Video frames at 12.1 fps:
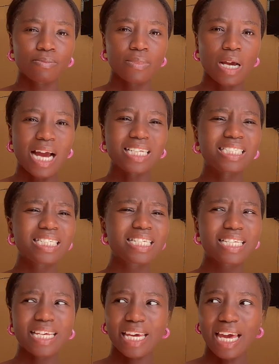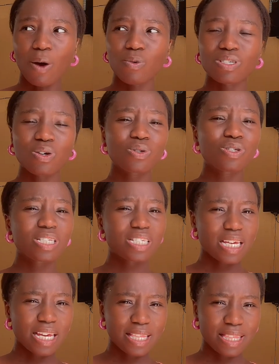And this year, I was also
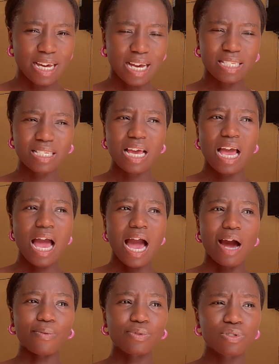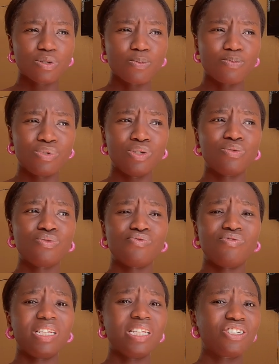saying that I want to build
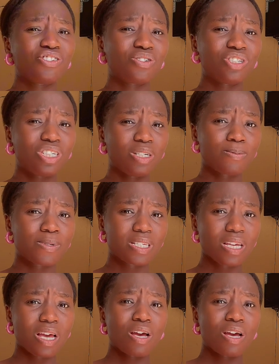relationships.